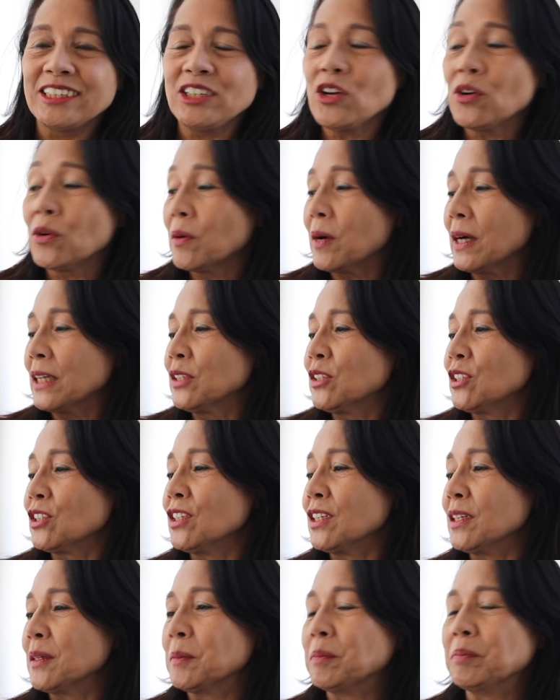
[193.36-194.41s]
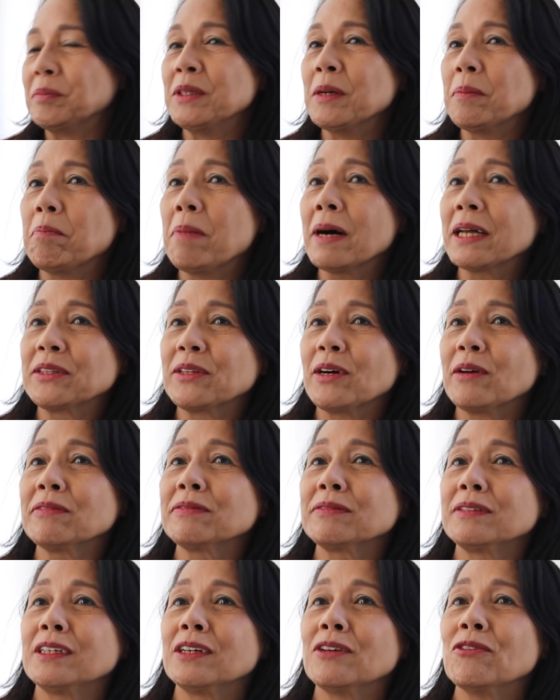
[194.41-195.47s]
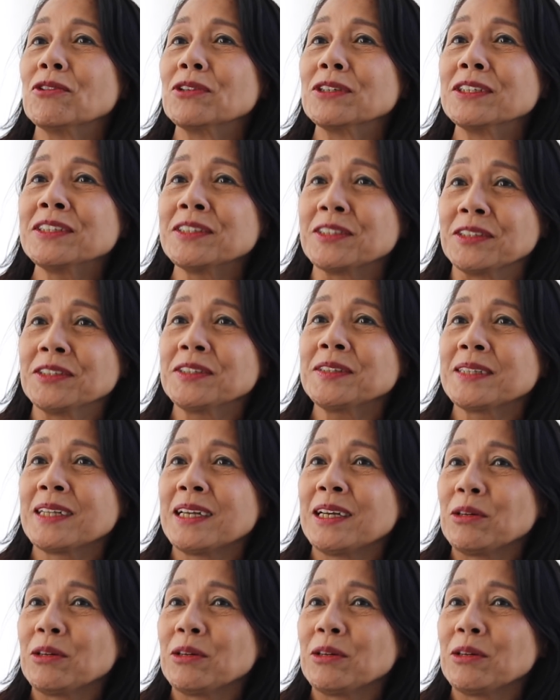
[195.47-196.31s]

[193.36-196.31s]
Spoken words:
No, under the butt of the horses,